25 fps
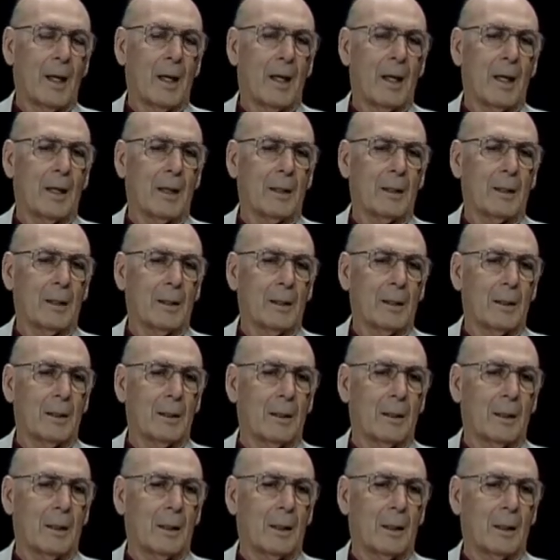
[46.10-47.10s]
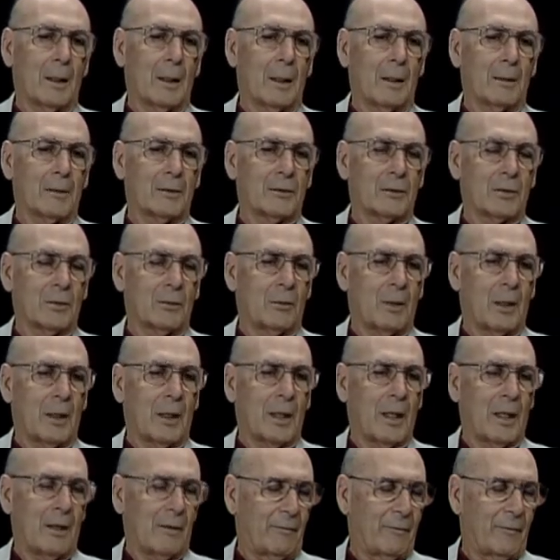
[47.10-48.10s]
And so
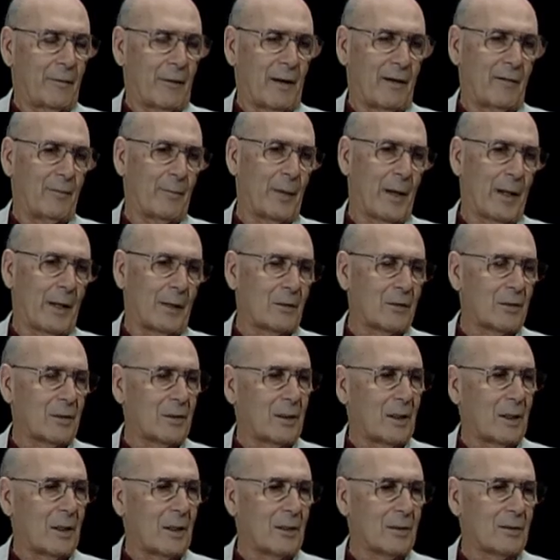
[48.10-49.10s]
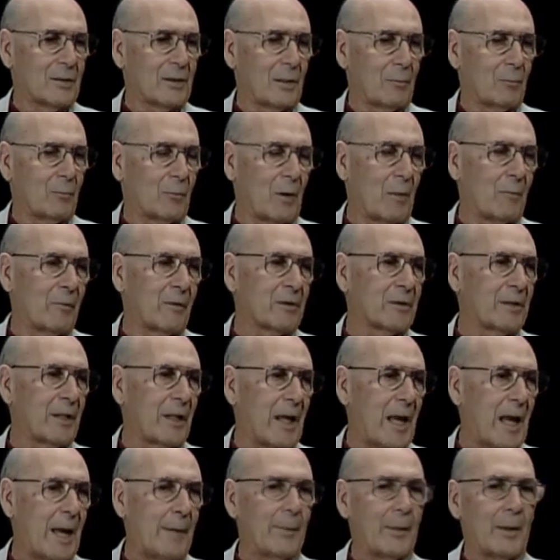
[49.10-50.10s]
I had 5 battle stars. One was
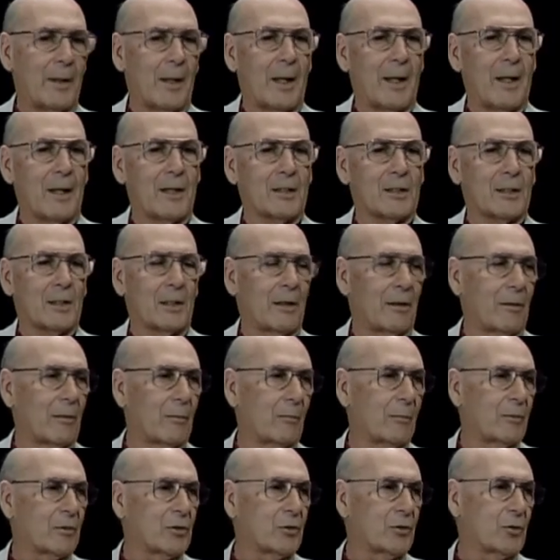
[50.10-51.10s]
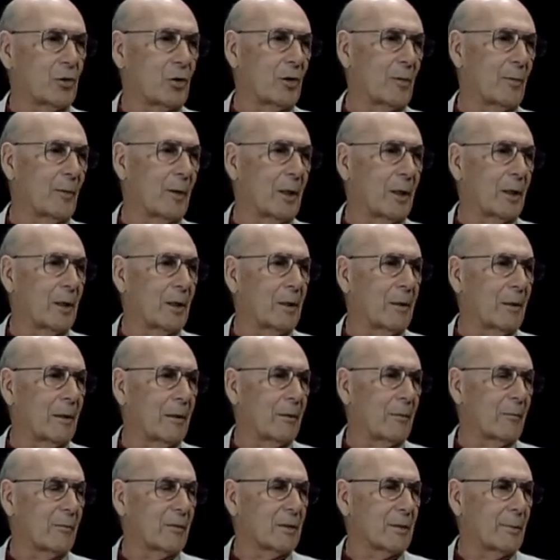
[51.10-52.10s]
the Apennines, another one was Germany,
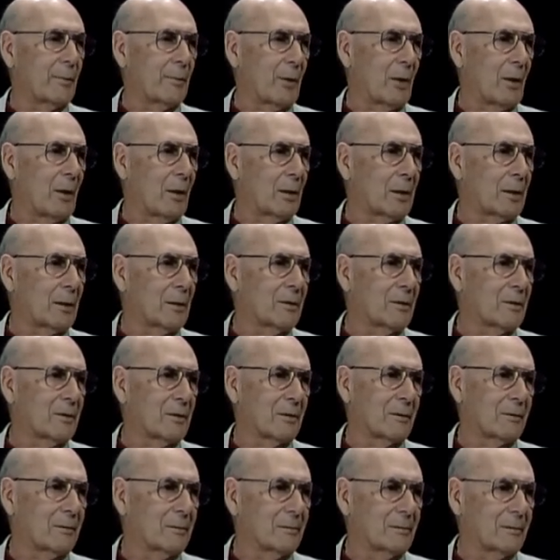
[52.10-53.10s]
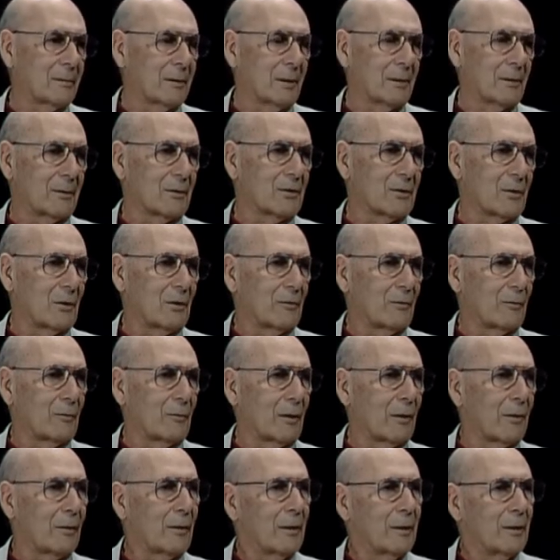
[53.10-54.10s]
another was the Balkans, and so
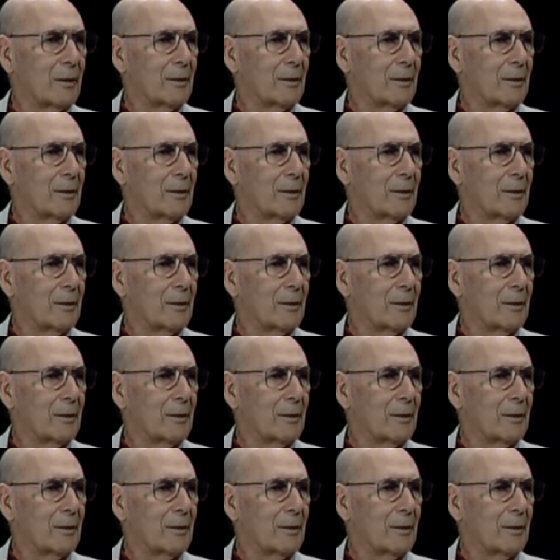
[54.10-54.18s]
forth.